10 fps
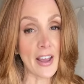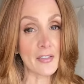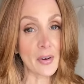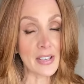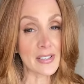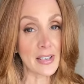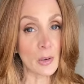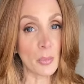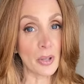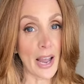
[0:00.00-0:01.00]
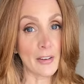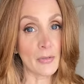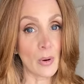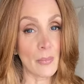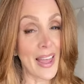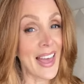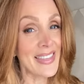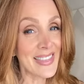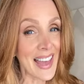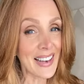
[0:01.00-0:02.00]
every single platform,
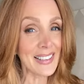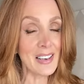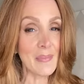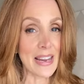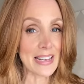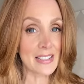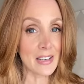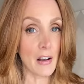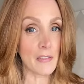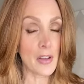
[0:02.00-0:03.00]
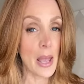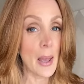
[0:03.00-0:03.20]
and that can make it tough.